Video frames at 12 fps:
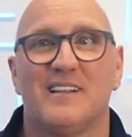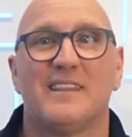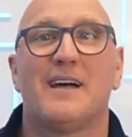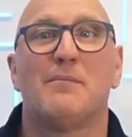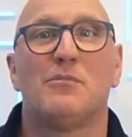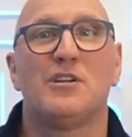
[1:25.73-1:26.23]

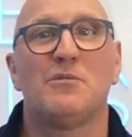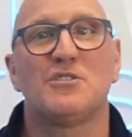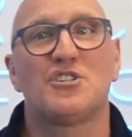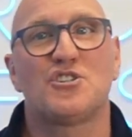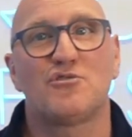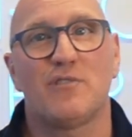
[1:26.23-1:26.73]
That money was
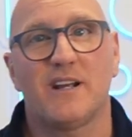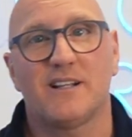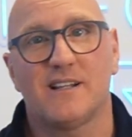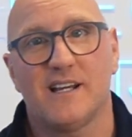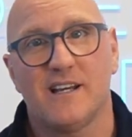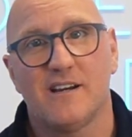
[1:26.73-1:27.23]

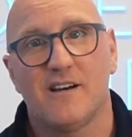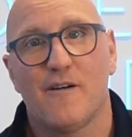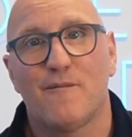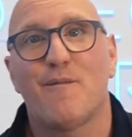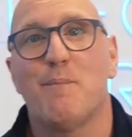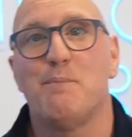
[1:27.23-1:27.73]
strictly
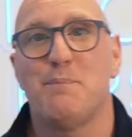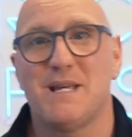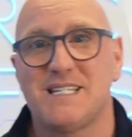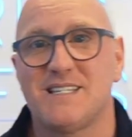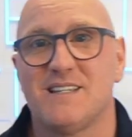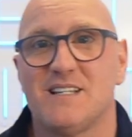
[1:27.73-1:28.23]
for
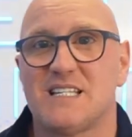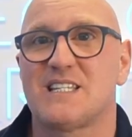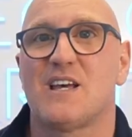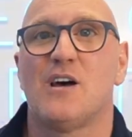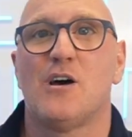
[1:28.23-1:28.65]
business